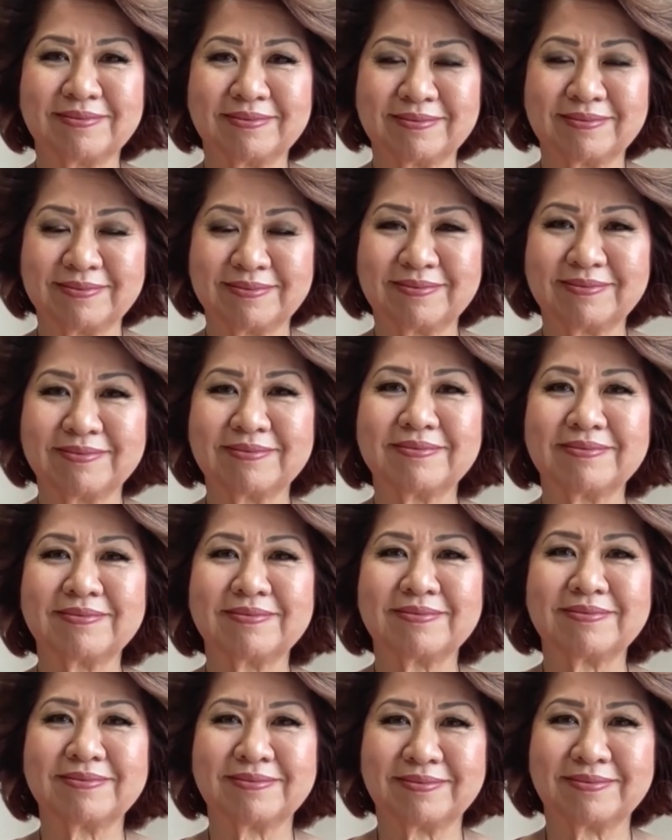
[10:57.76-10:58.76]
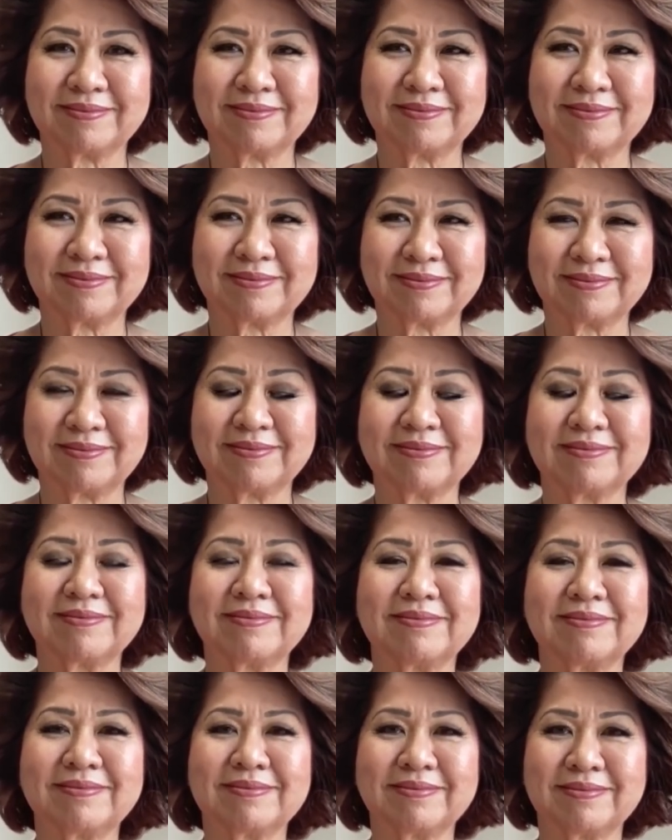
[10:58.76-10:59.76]

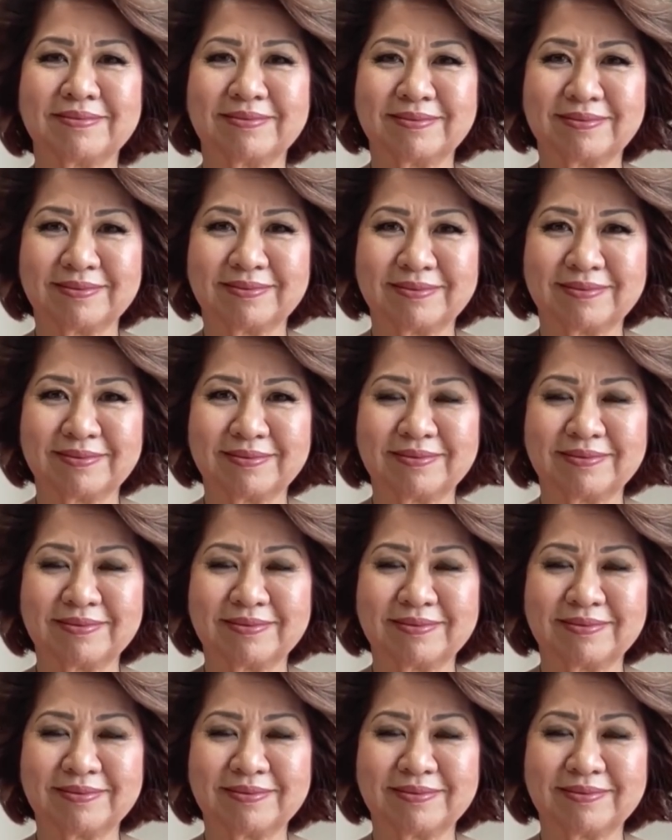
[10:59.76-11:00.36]
(silent)